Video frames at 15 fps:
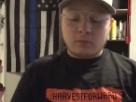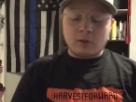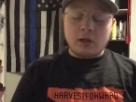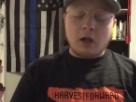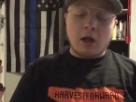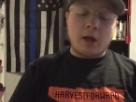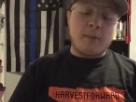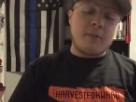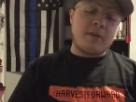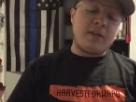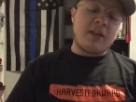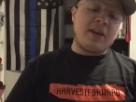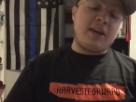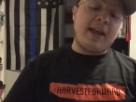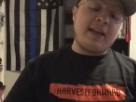
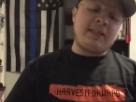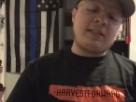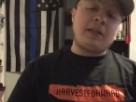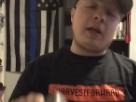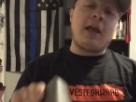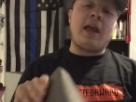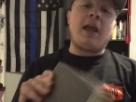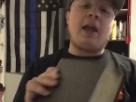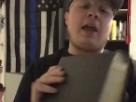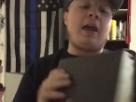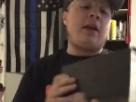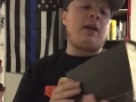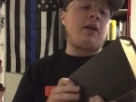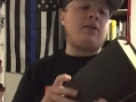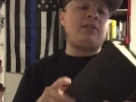The next
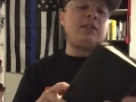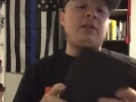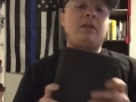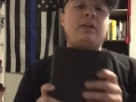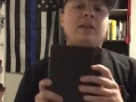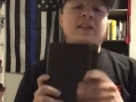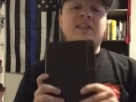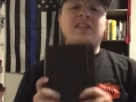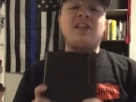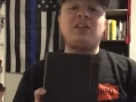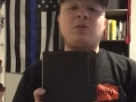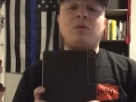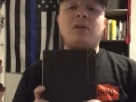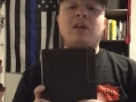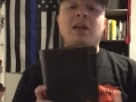NLT is
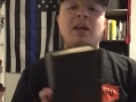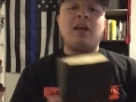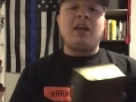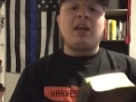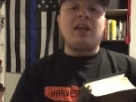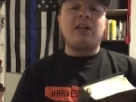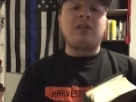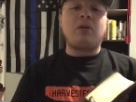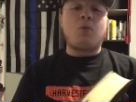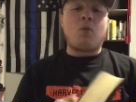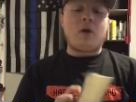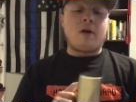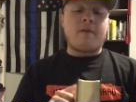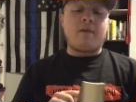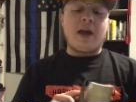this one. It's
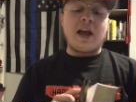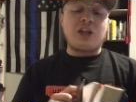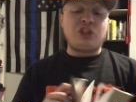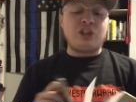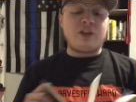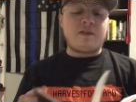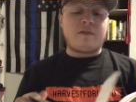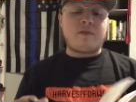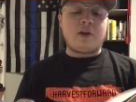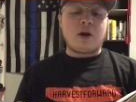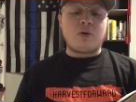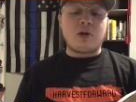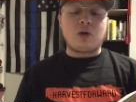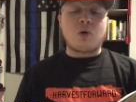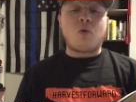actually a
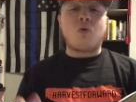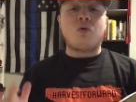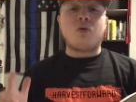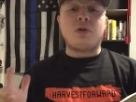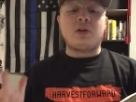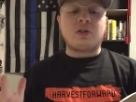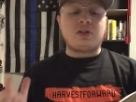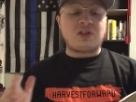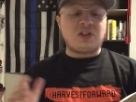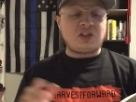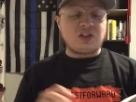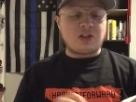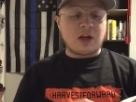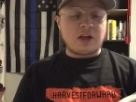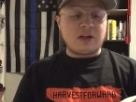very old
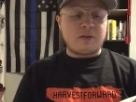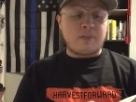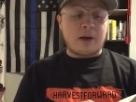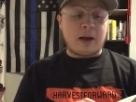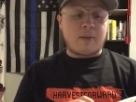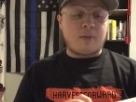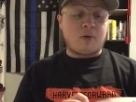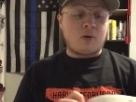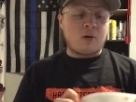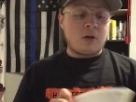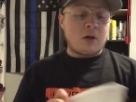study Bible.